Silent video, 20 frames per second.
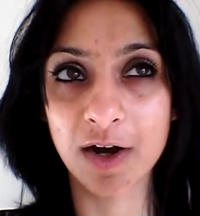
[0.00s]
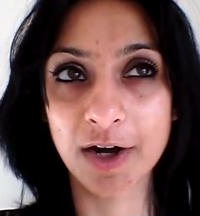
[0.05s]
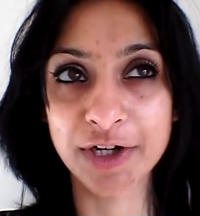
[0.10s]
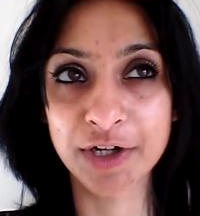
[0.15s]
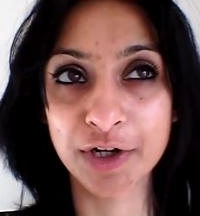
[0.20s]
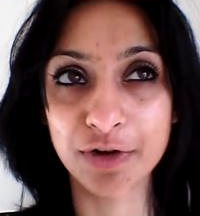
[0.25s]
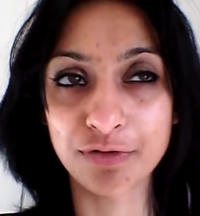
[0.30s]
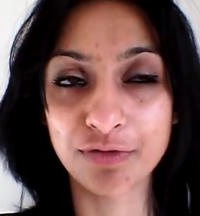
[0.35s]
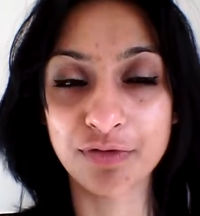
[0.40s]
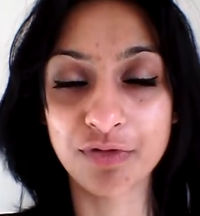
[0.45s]

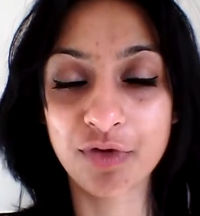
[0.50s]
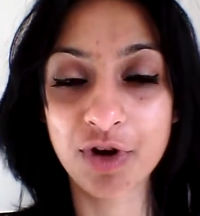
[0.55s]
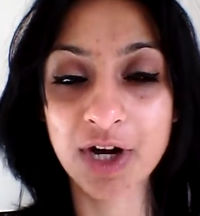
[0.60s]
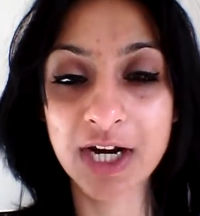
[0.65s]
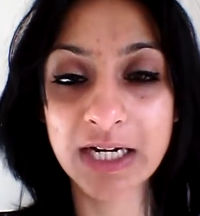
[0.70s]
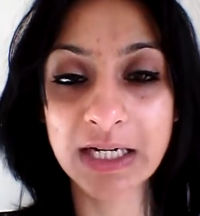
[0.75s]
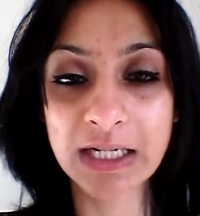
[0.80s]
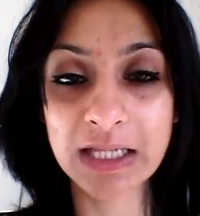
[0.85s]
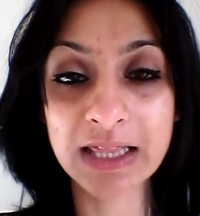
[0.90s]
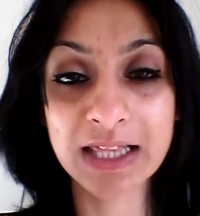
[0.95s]
you know,
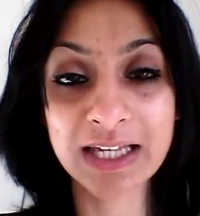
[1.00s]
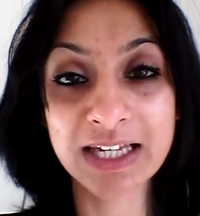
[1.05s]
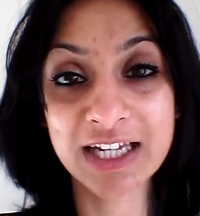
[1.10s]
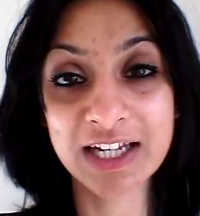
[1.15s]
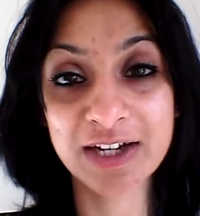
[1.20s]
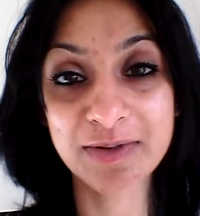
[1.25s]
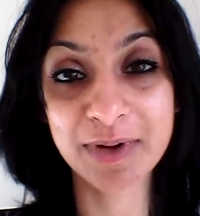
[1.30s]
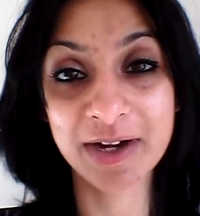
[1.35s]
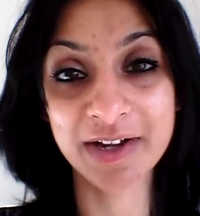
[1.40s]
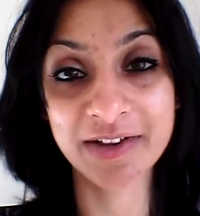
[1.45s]
really
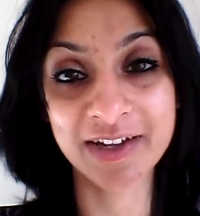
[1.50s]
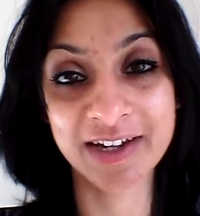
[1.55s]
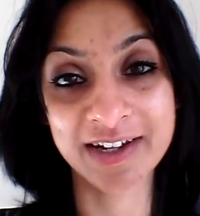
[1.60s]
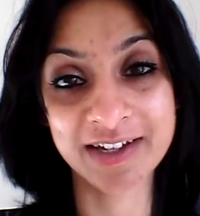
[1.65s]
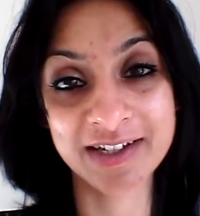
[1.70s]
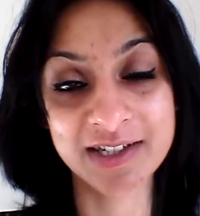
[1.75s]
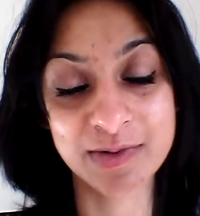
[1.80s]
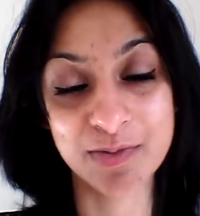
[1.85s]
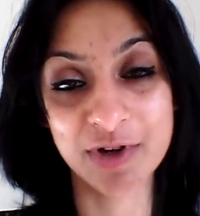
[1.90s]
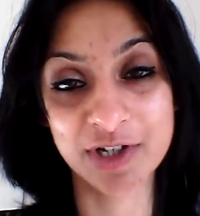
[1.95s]
thinking about that
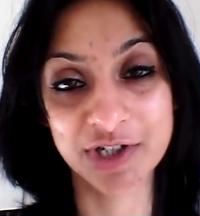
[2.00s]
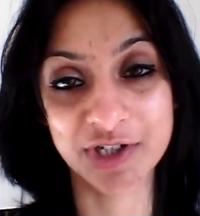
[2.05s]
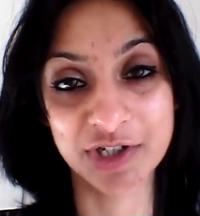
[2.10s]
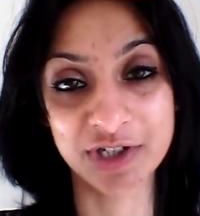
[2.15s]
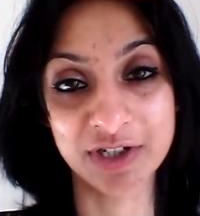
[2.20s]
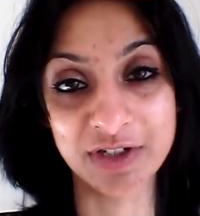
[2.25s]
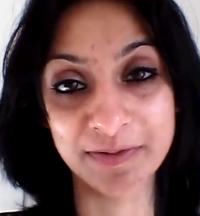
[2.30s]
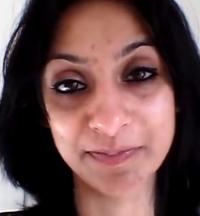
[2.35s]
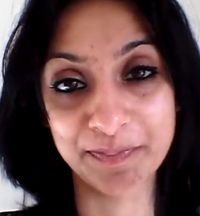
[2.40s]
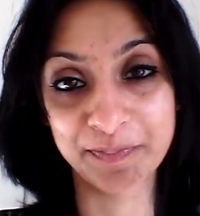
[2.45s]

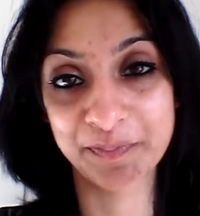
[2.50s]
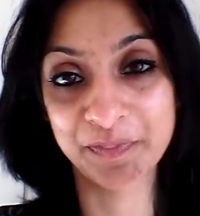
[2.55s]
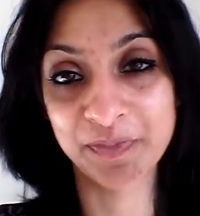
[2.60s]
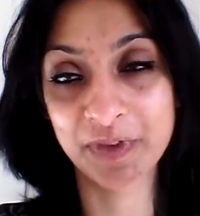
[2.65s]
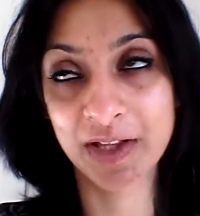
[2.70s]
expression,